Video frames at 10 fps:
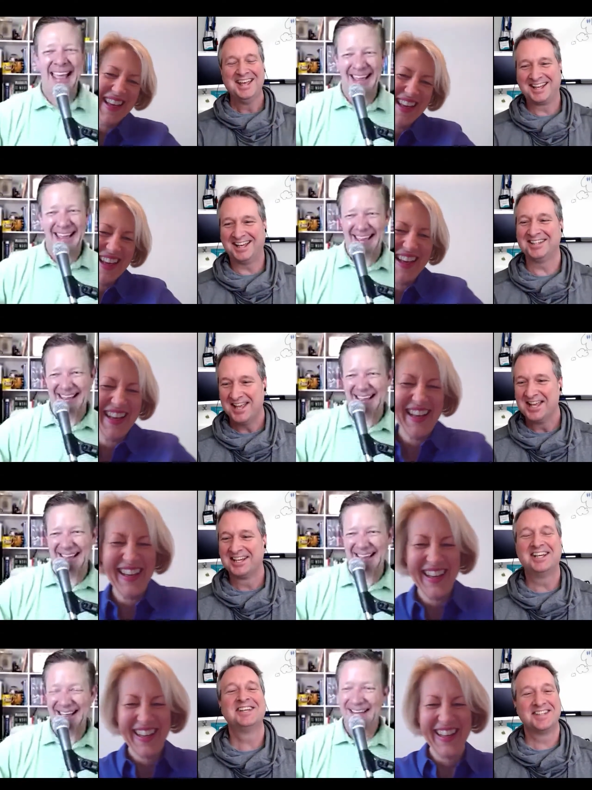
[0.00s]

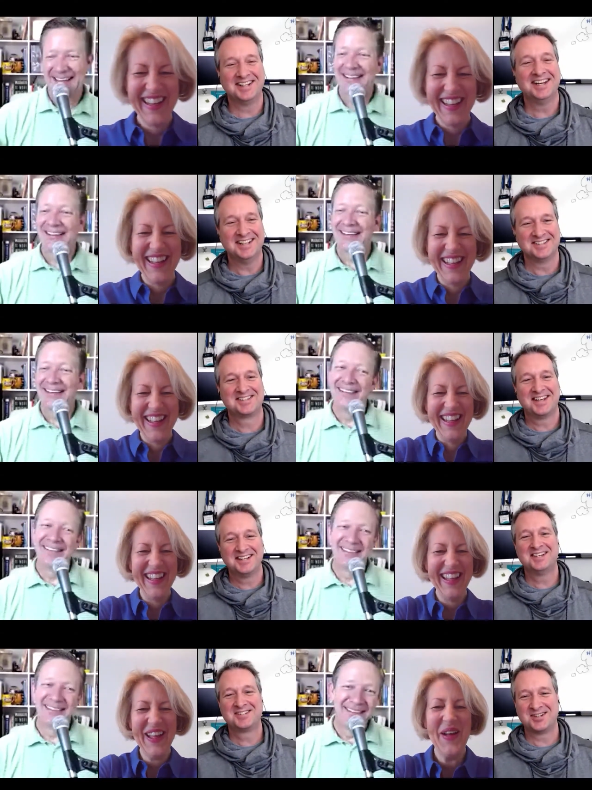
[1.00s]
Speaker 1: Because it is. It
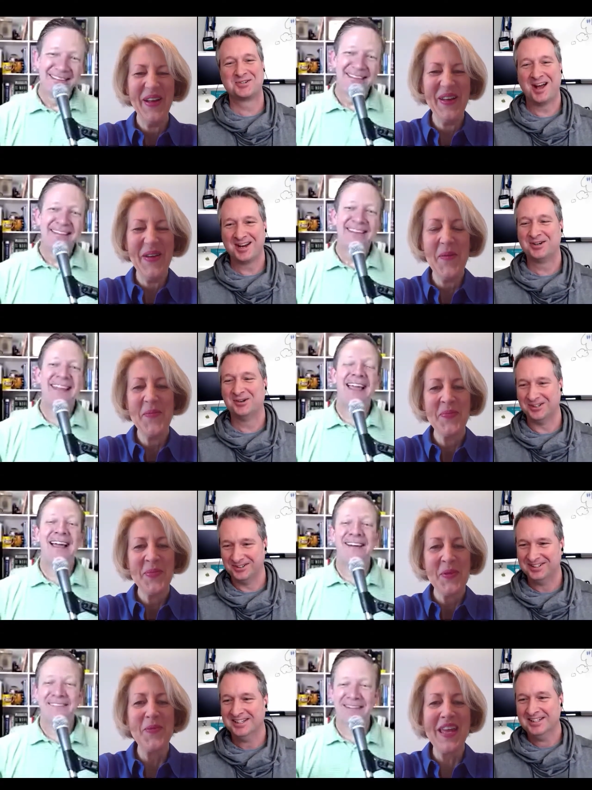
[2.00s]
is a dry cold. Now we're